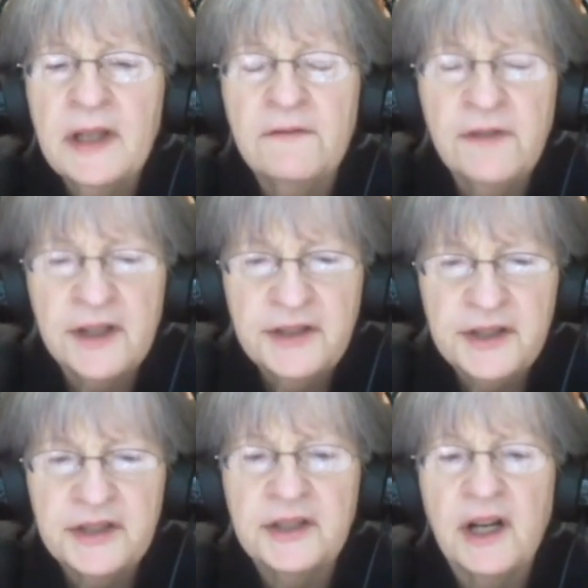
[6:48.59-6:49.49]

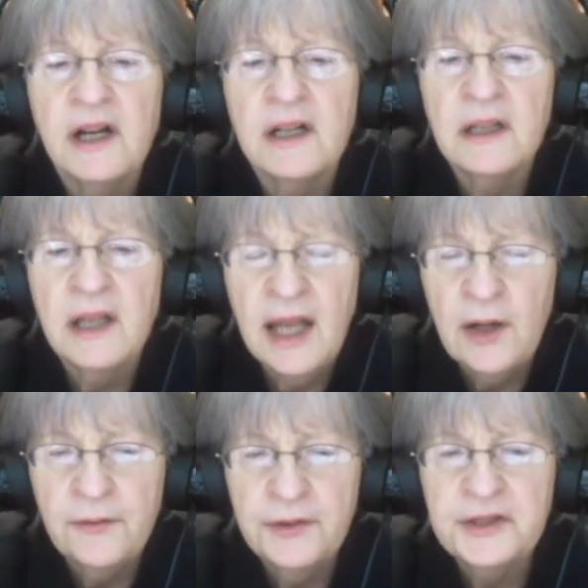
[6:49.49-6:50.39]
convinced to start
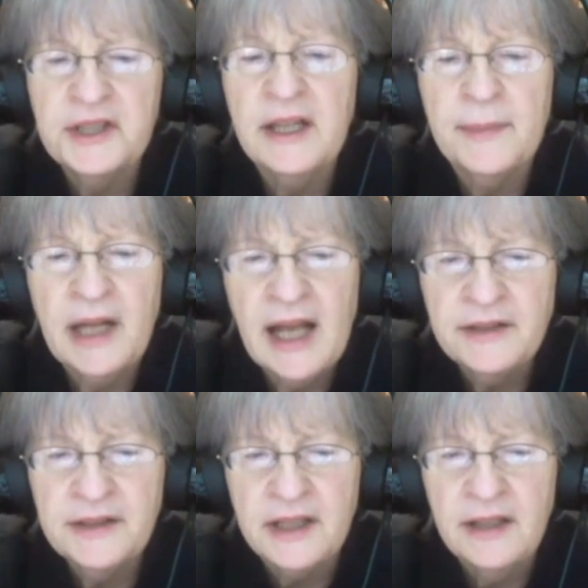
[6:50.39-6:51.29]
and oversee a
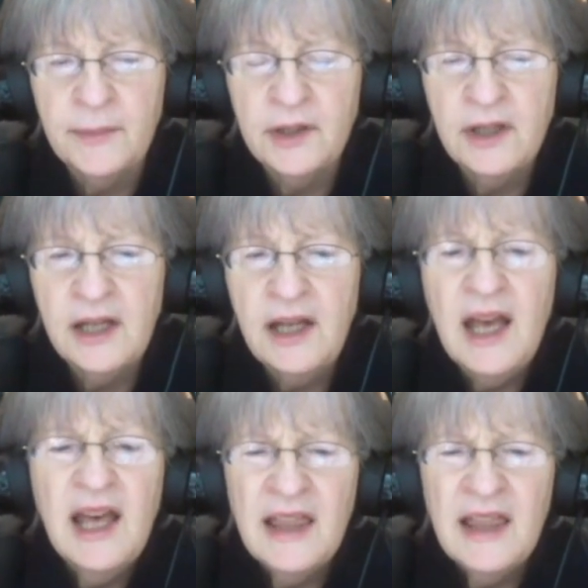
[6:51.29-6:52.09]
monastic community.